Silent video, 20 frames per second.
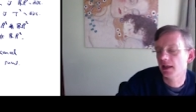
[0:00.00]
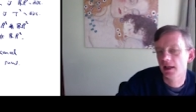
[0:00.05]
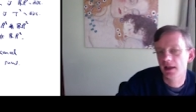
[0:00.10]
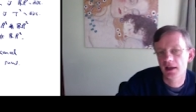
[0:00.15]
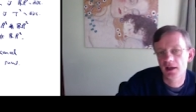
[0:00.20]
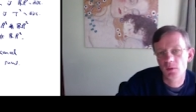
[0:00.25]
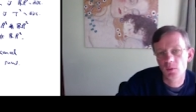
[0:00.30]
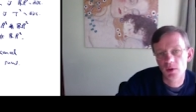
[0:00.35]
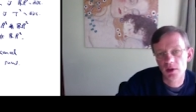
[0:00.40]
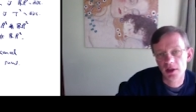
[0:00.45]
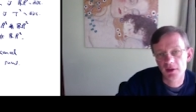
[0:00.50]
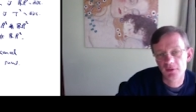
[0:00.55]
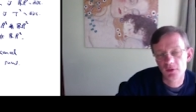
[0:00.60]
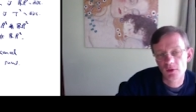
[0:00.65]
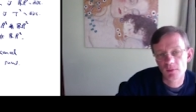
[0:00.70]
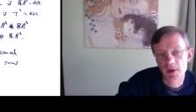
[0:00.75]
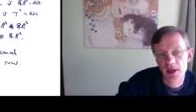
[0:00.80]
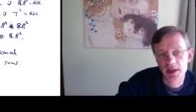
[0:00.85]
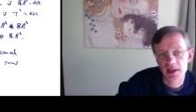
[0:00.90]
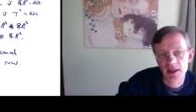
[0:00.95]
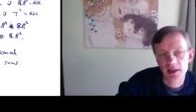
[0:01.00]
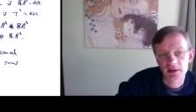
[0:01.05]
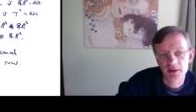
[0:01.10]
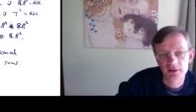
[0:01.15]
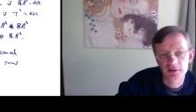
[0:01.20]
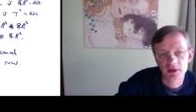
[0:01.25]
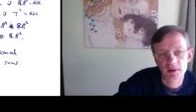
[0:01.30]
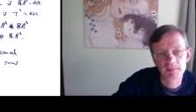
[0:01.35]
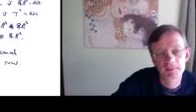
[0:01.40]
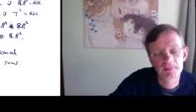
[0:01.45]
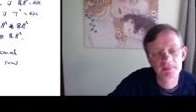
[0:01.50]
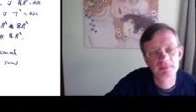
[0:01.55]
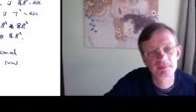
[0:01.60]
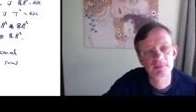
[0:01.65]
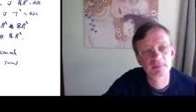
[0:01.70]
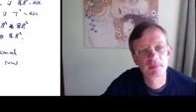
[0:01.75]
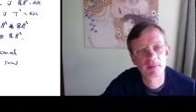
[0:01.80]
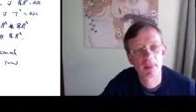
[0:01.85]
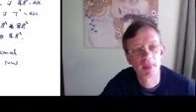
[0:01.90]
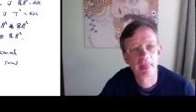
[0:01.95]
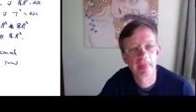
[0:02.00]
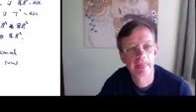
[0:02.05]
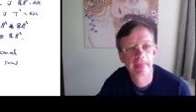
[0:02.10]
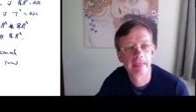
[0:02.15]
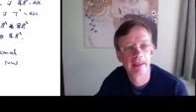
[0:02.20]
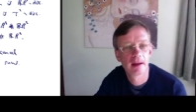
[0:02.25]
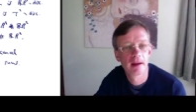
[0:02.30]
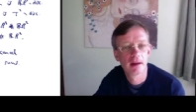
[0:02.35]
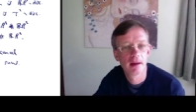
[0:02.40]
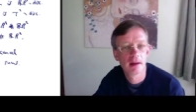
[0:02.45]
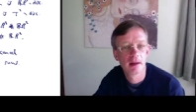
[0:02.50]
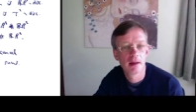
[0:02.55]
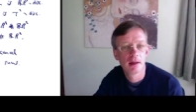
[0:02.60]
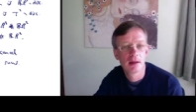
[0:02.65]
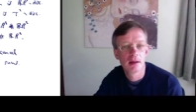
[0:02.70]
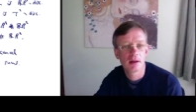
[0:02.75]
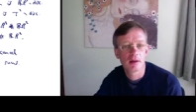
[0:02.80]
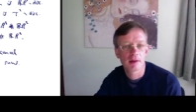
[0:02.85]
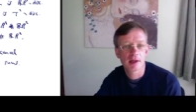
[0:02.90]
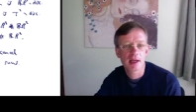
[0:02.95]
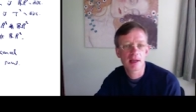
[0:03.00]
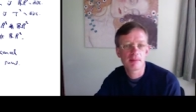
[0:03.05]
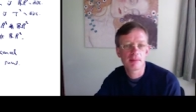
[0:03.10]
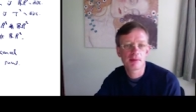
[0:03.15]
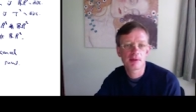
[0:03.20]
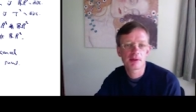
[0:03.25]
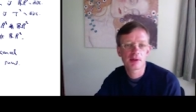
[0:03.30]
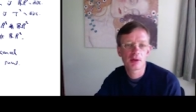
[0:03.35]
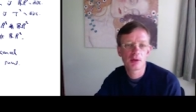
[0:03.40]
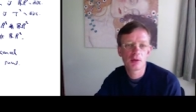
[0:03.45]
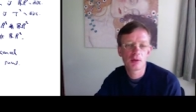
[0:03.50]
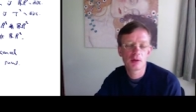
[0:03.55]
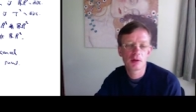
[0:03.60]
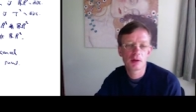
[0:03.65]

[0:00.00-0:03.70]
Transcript: uh, when I form my connected sum. Okay, so